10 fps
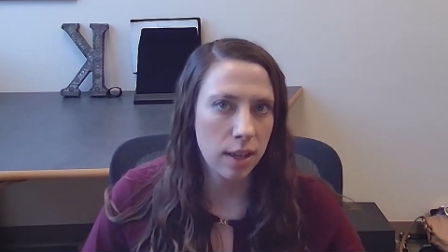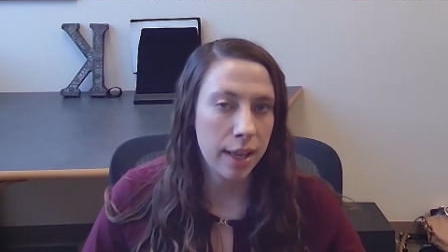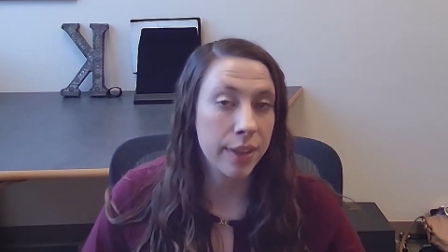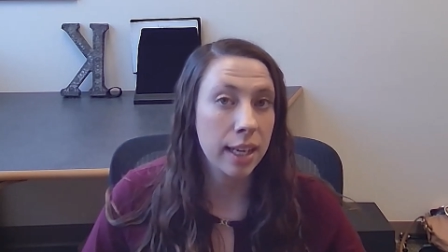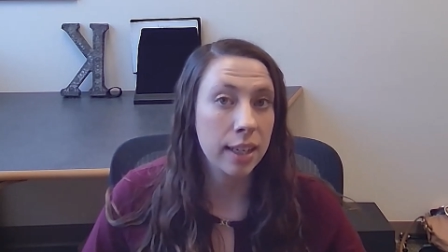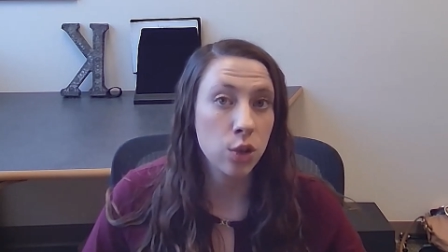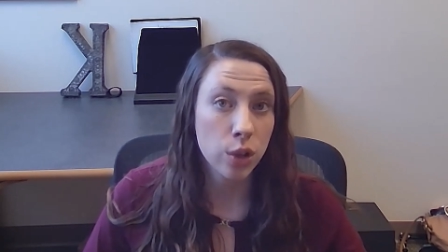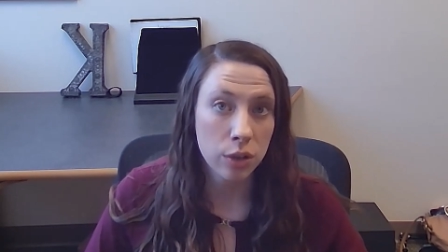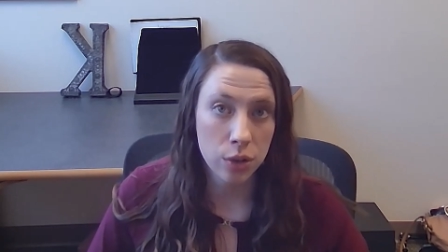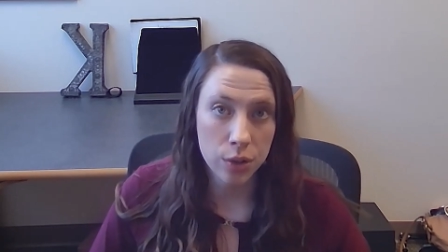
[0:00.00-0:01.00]
and then
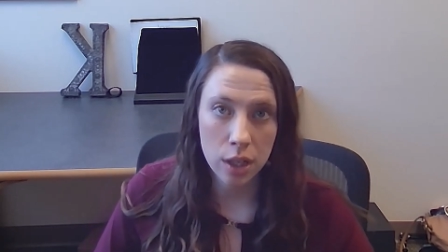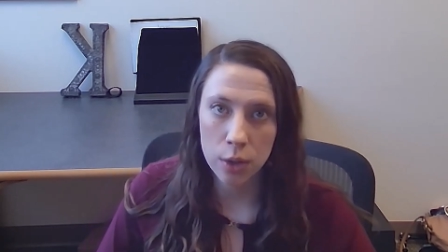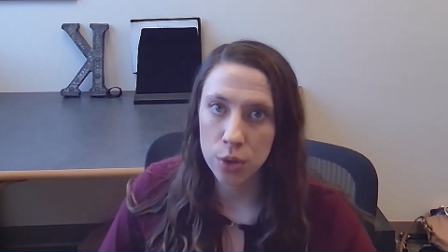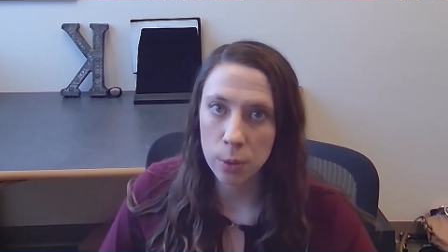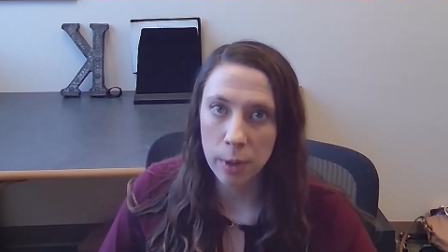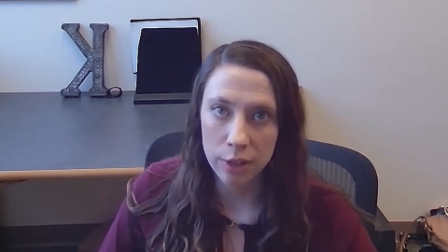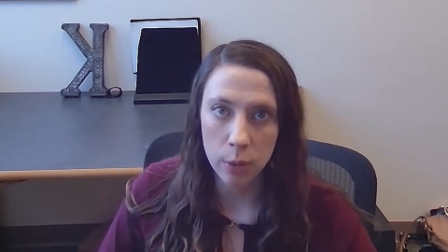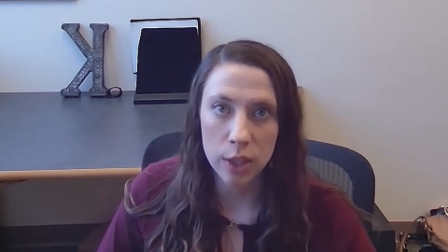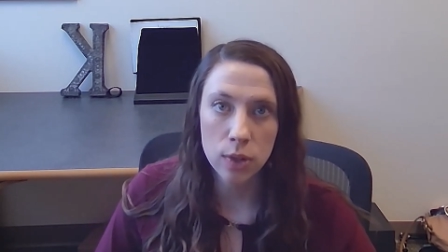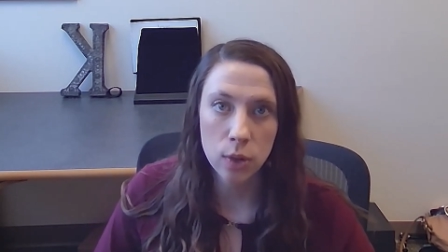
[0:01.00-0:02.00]
instructors can use to
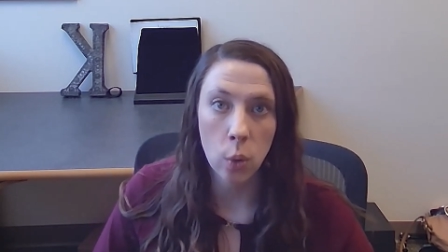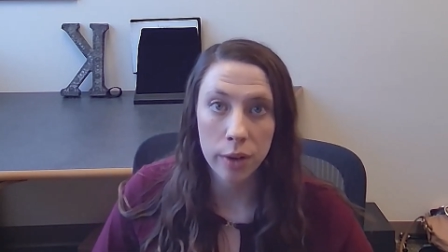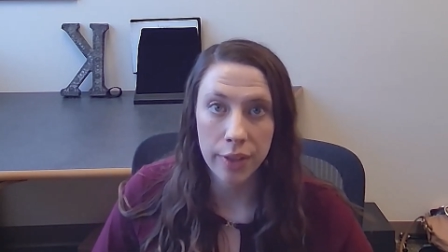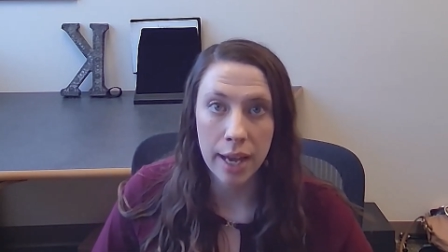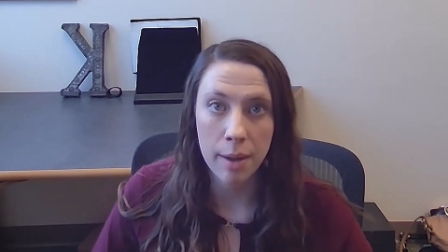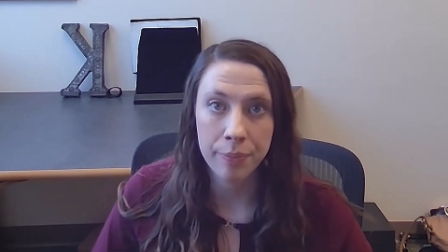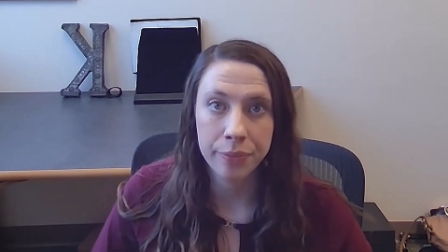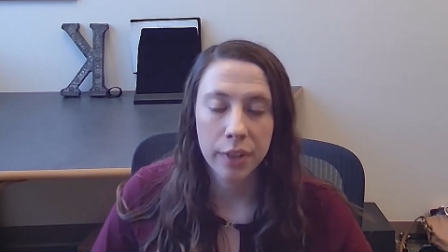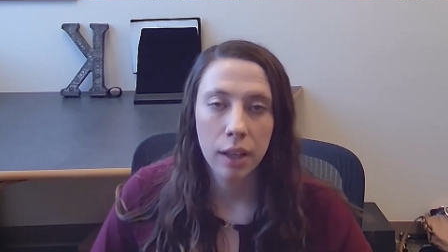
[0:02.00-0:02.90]
review and score them.